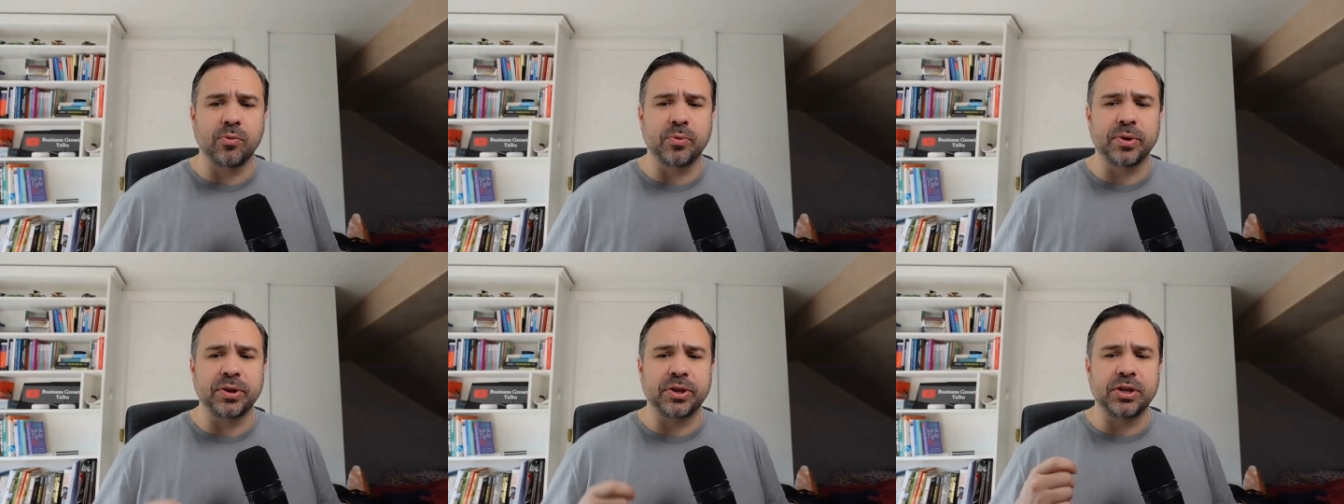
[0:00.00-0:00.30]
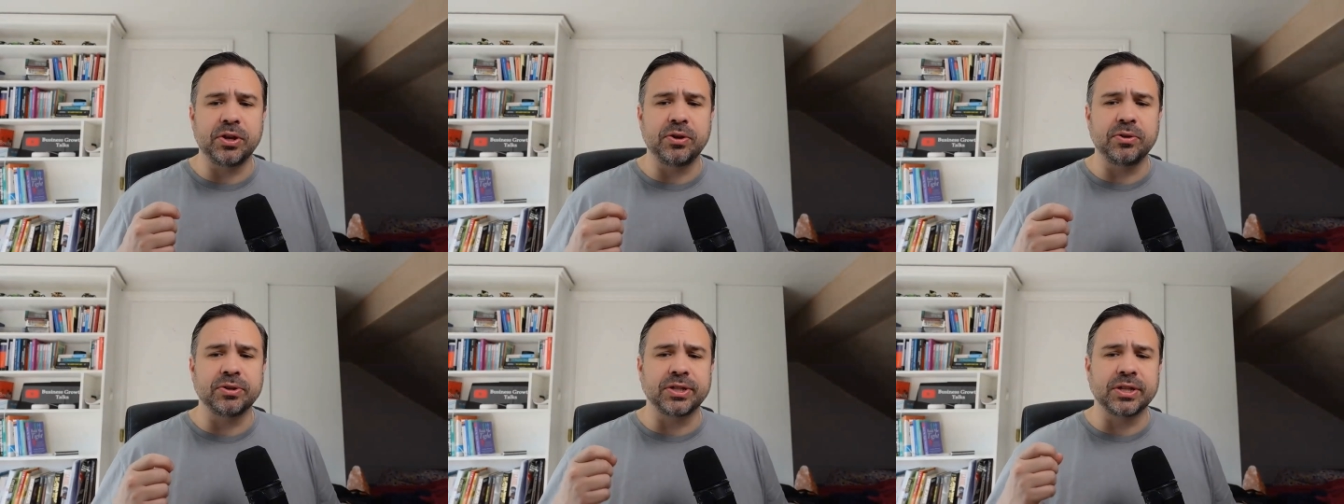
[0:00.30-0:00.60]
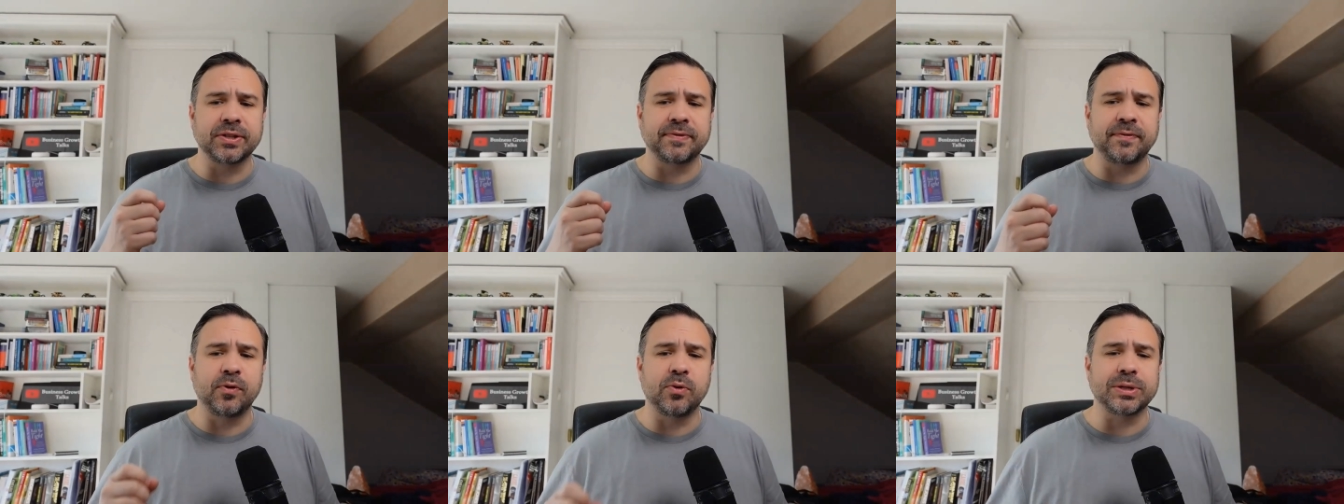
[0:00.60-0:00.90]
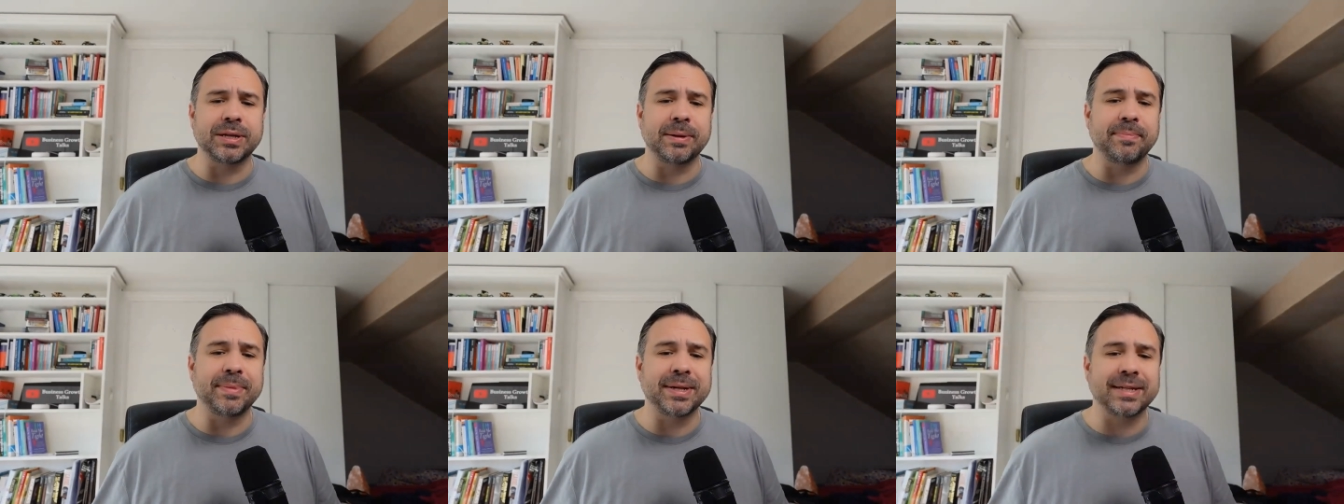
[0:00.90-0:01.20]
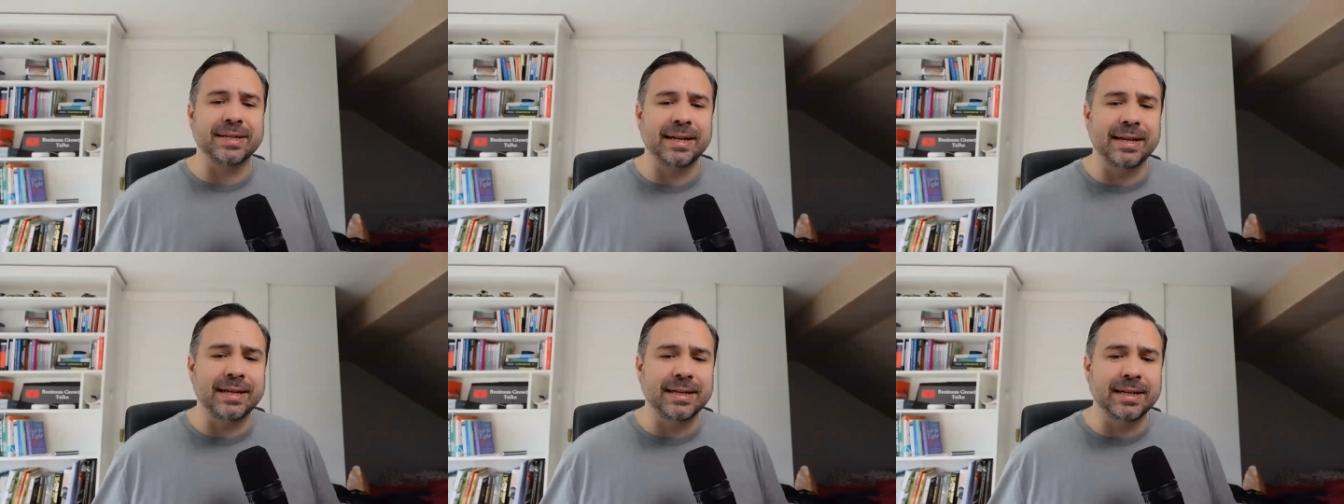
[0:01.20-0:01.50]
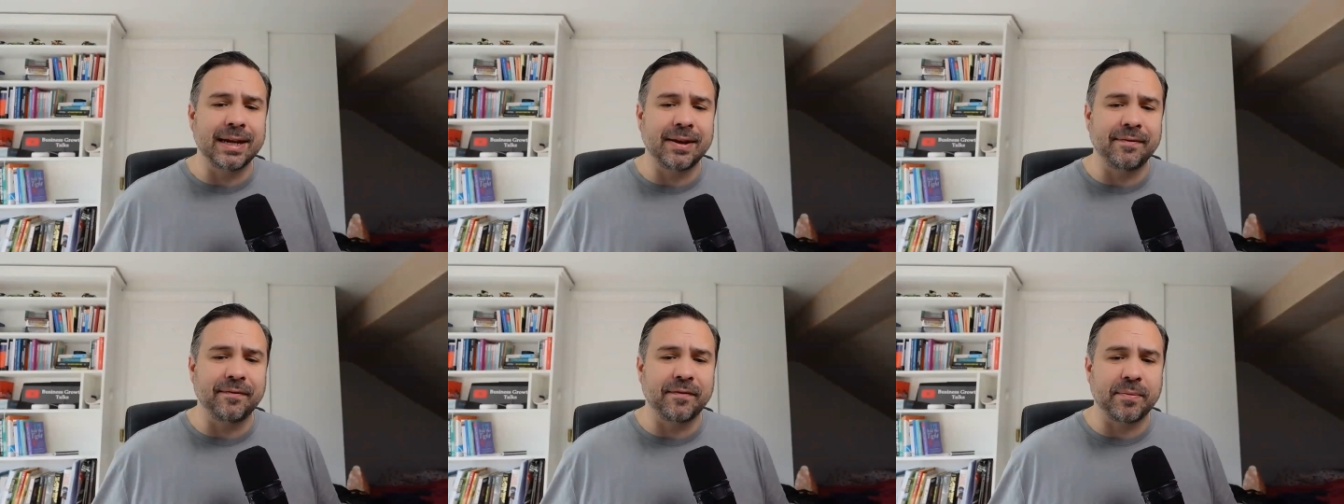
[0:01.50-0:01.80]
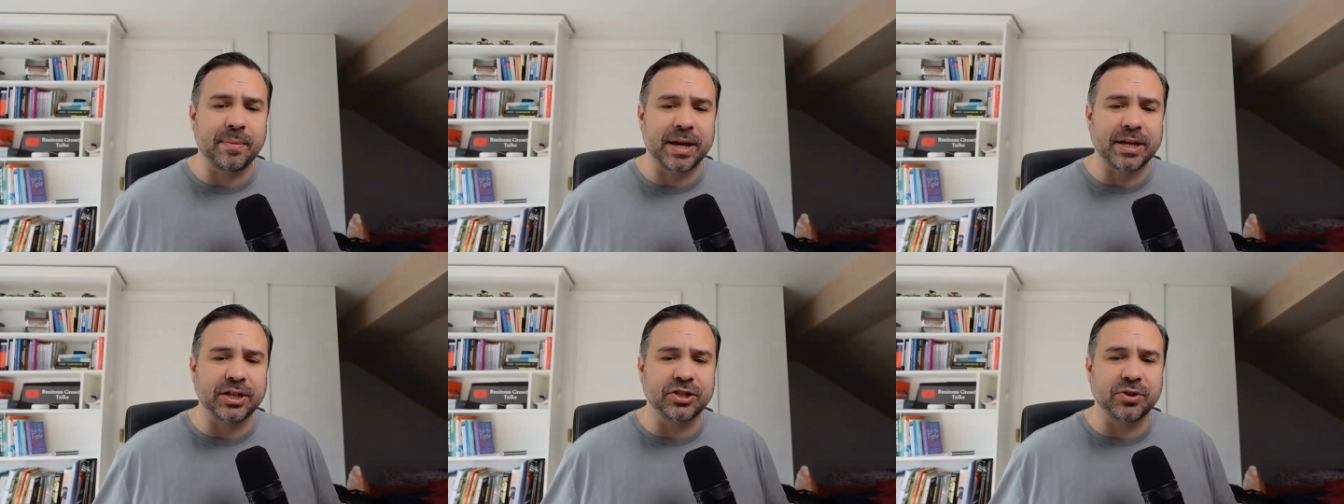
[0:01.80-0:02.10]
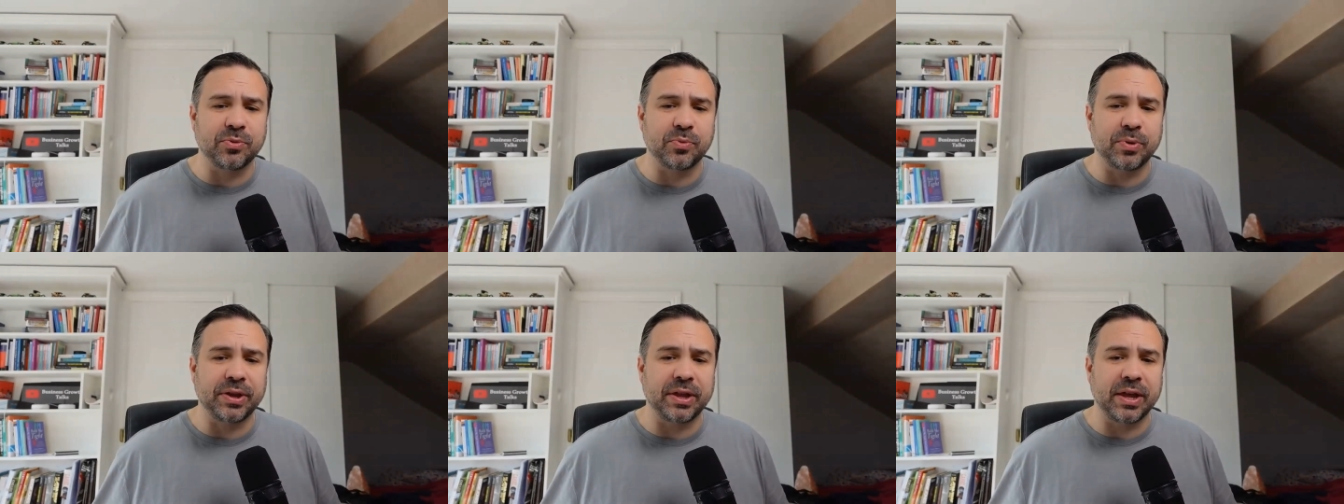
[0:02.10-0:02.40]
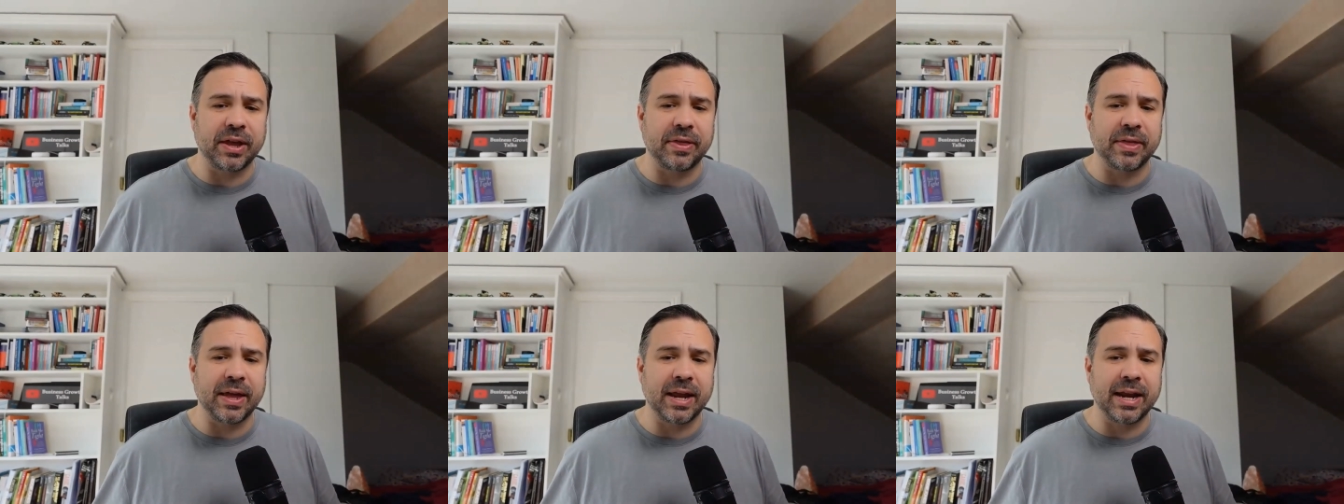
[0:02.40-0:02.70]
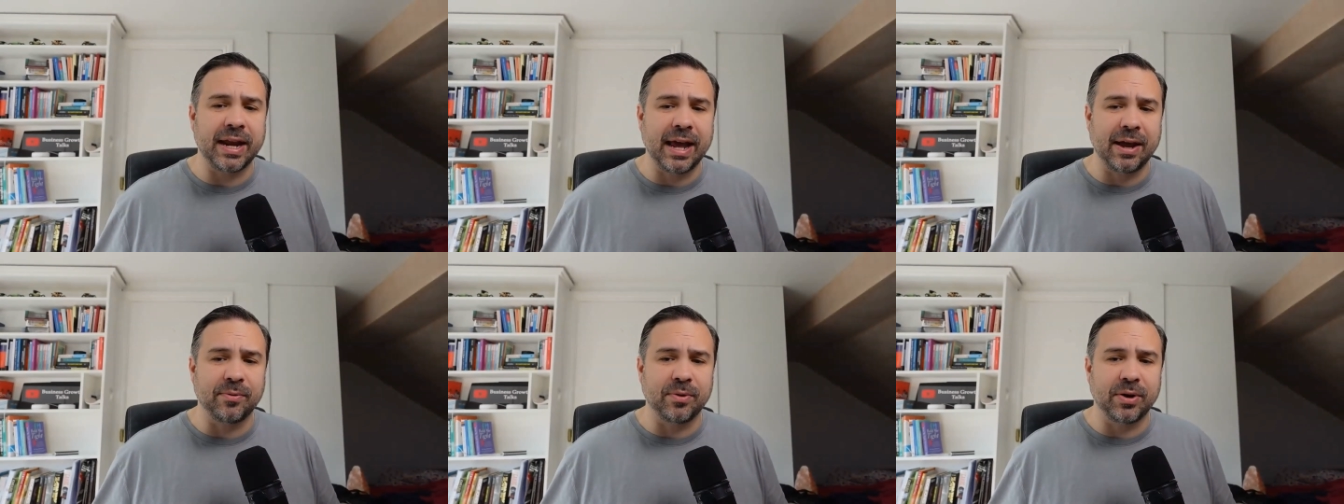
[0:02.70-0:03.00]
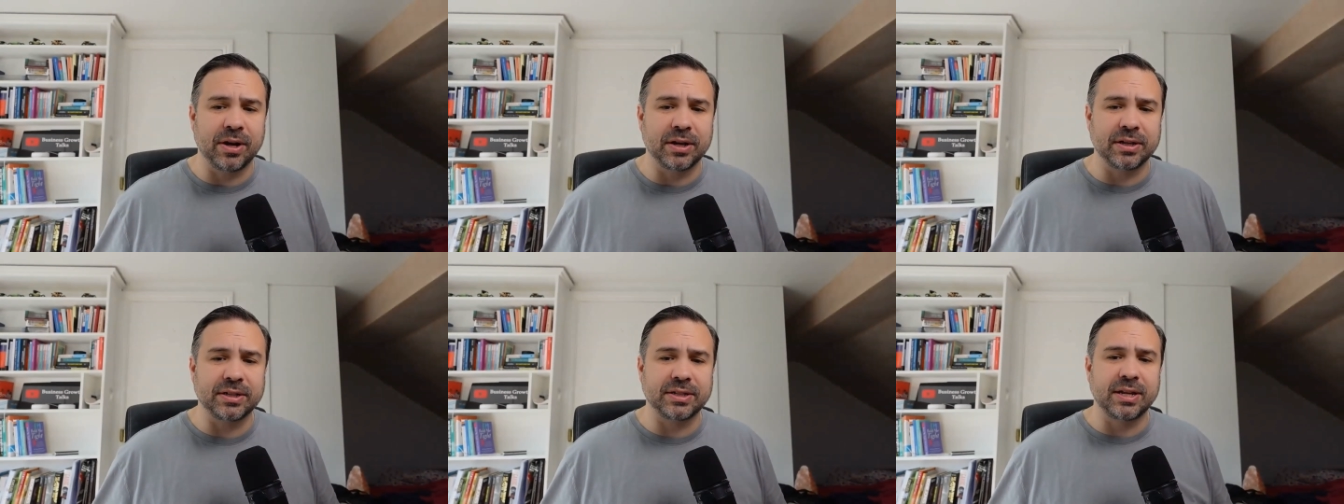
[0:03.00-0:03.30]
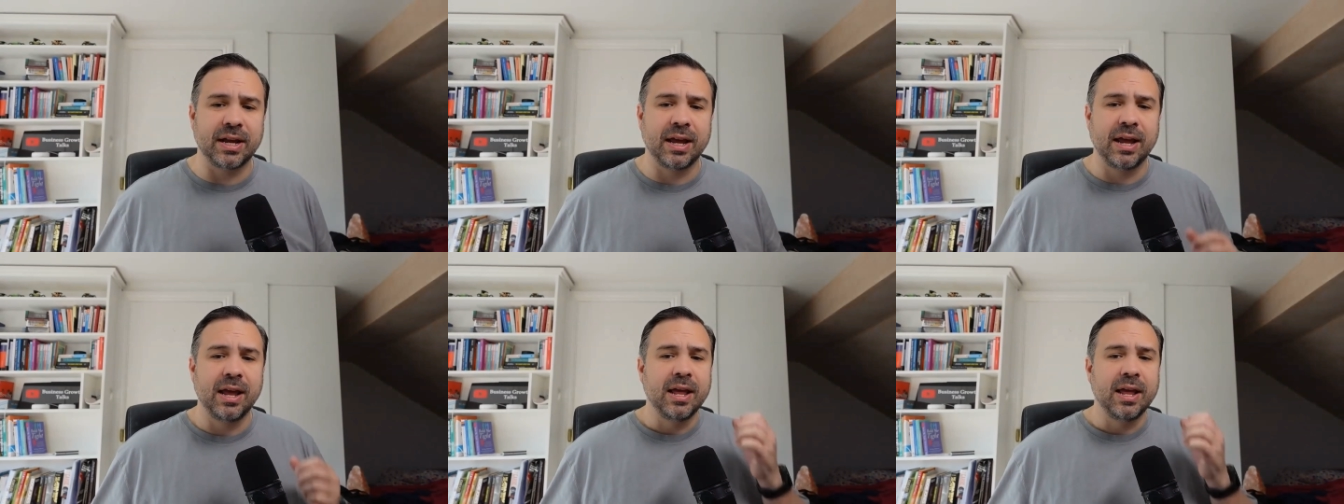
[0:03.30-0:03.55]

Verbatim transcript: with users forwarding misleading information within their networks.